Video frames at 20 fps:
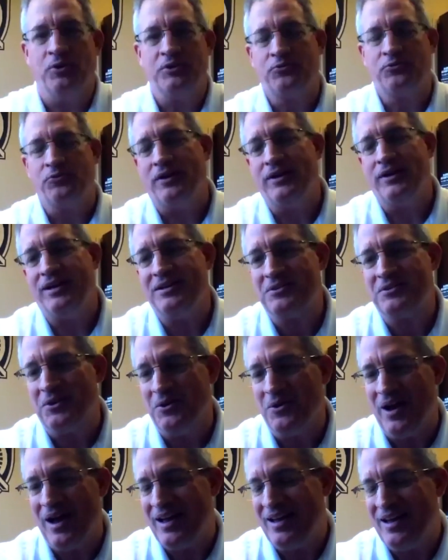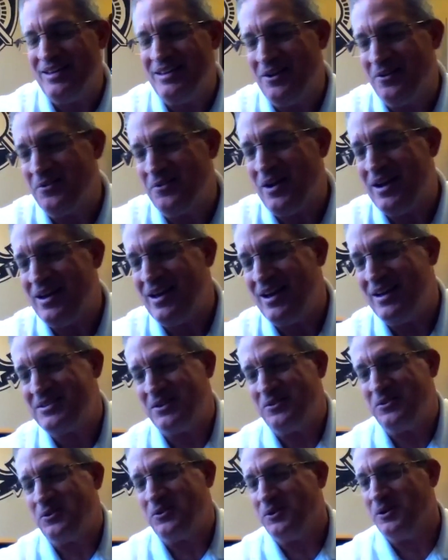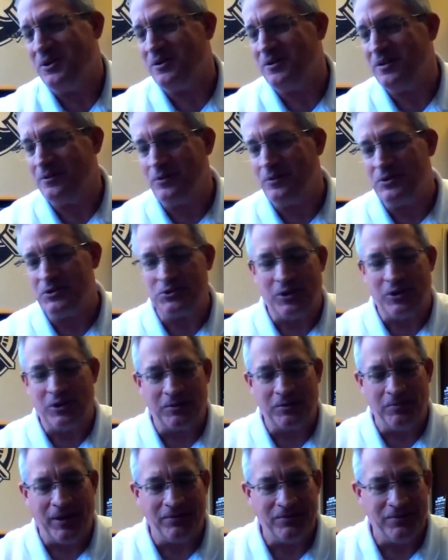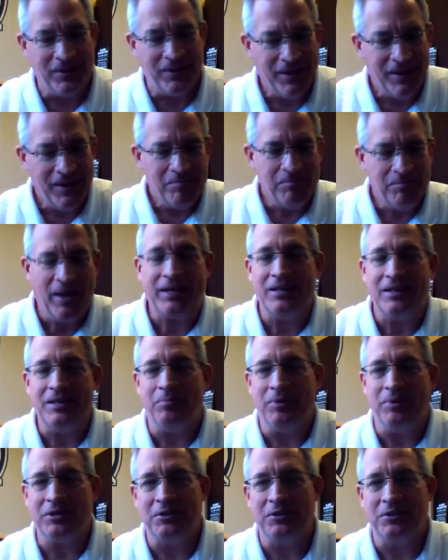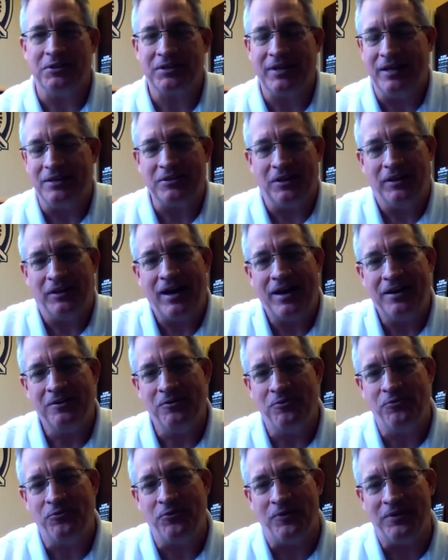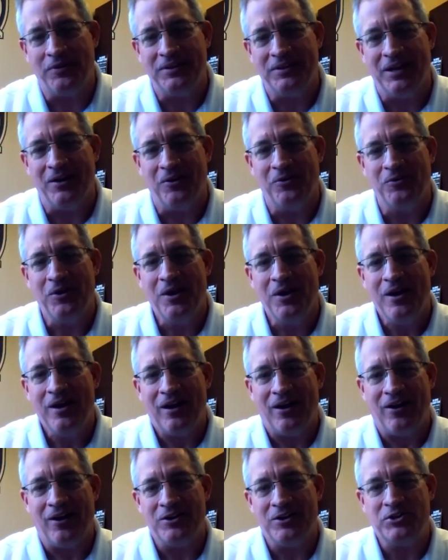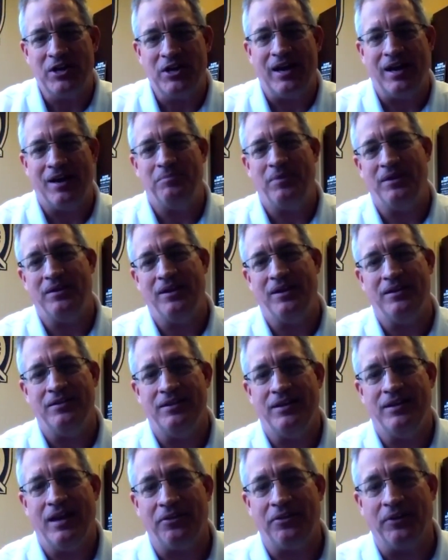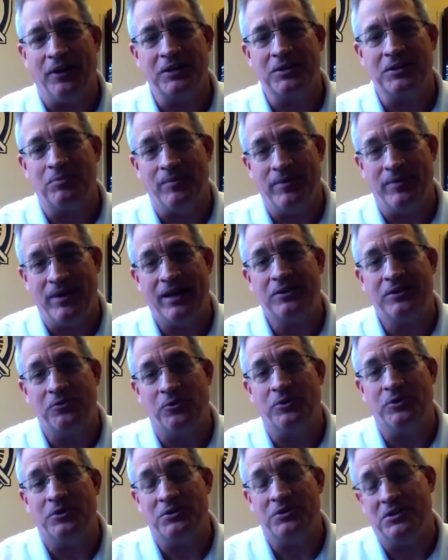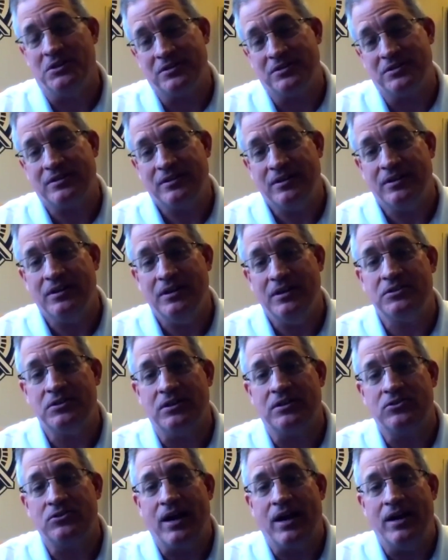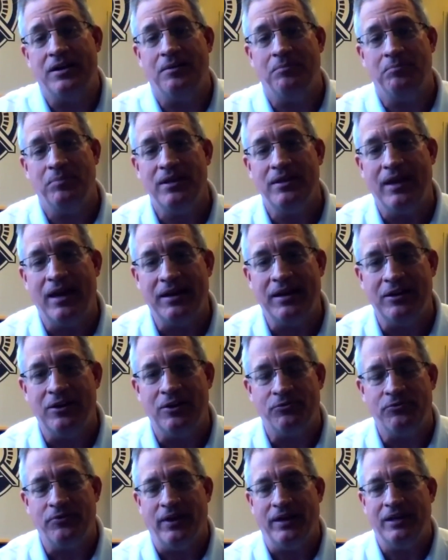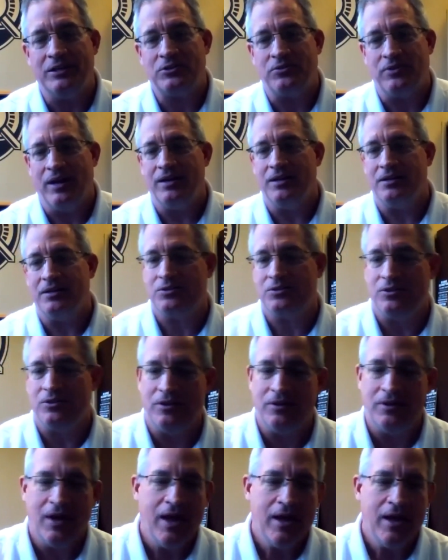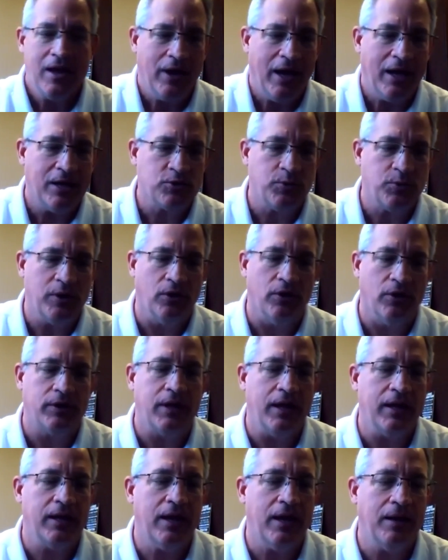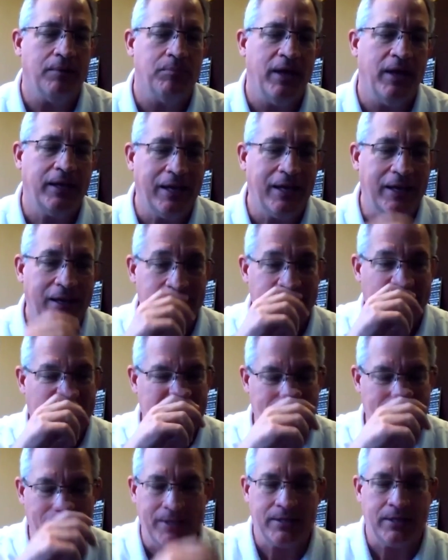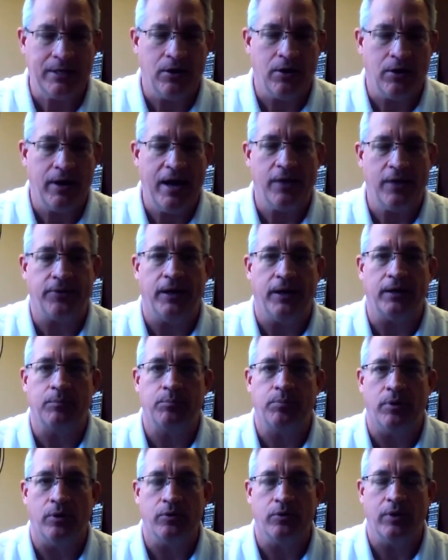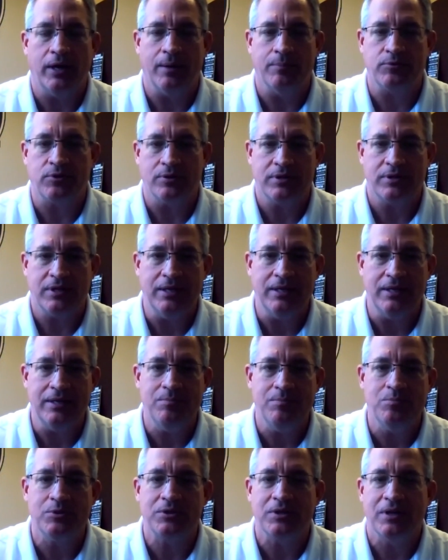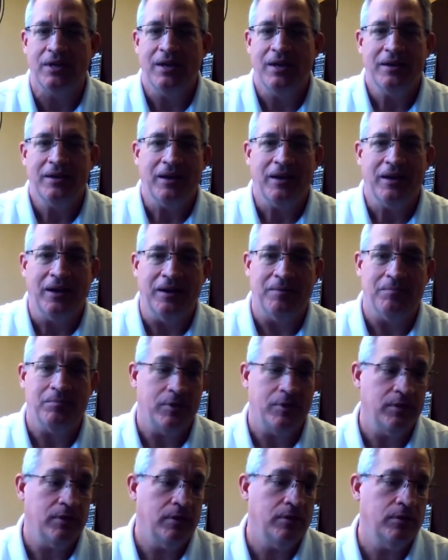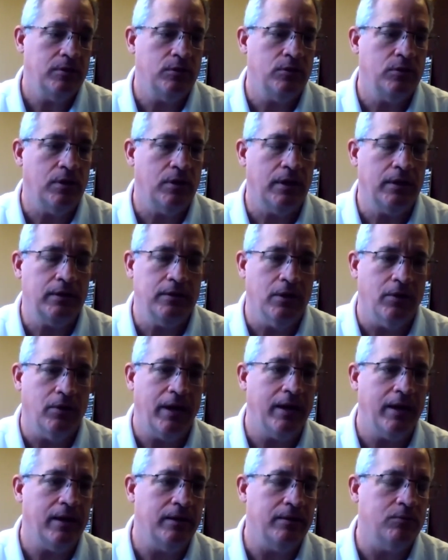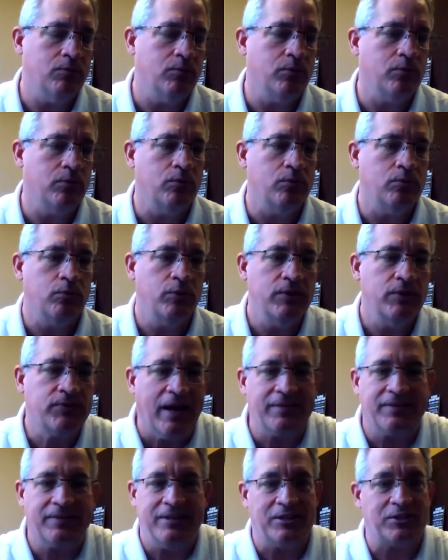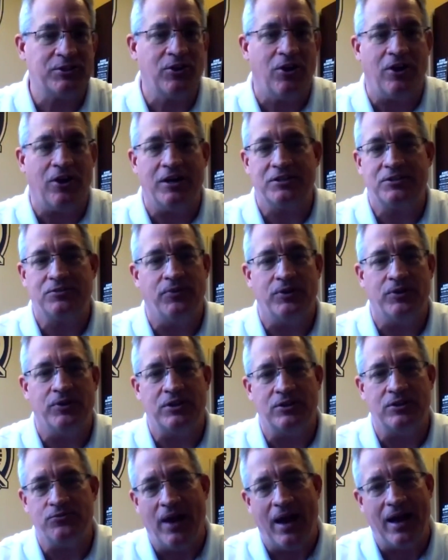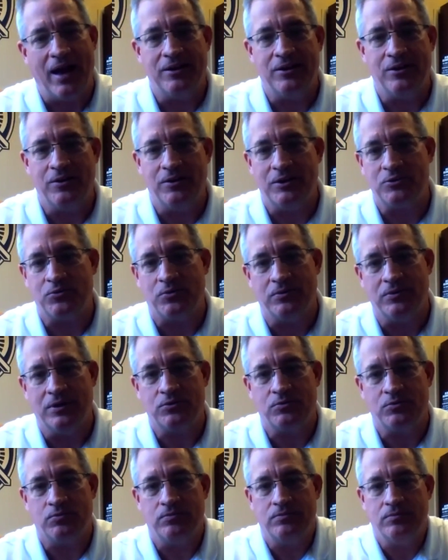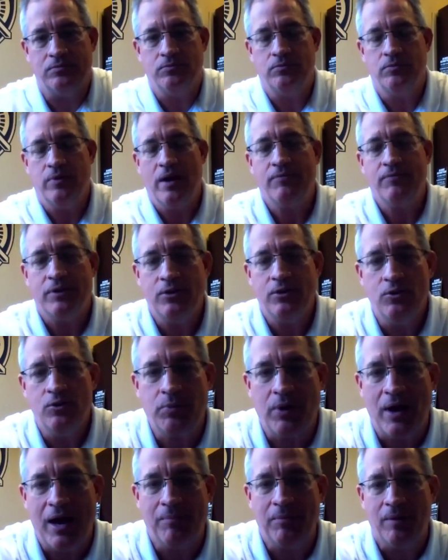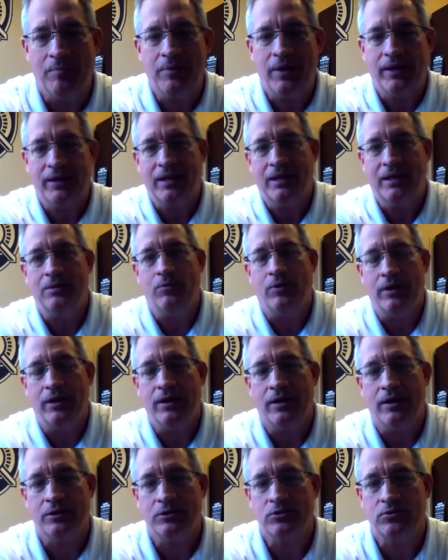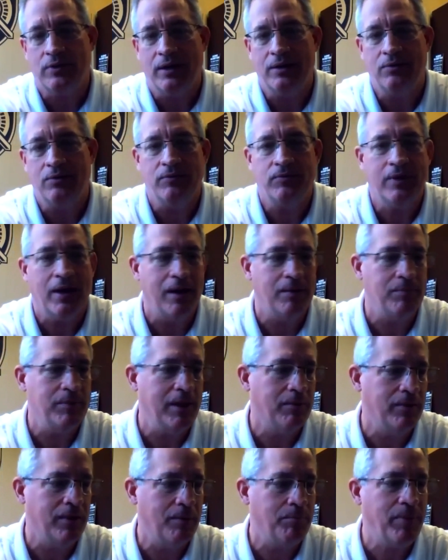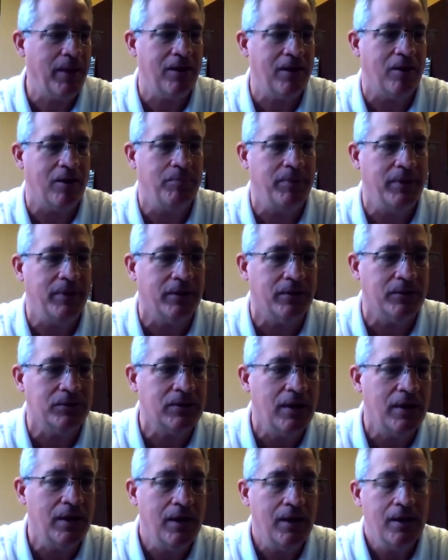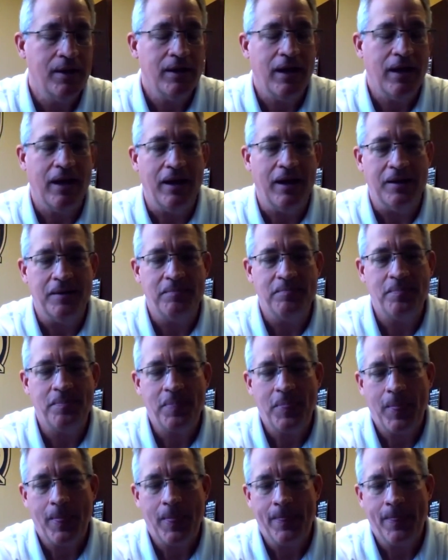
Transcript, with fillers: it's funny. So I, you know, I, I said earlier we just talked about making the business case. A lot of you know our job in the athletic department headquarters is to, is to try to be that interface, right? It's to you know, as we're looking at making investments in our athletic programs, our teams. Um, you know, uh, we've got this cost versus value, this this revenue problem like anyone else, right? We've got to be able to pay our bills. Um,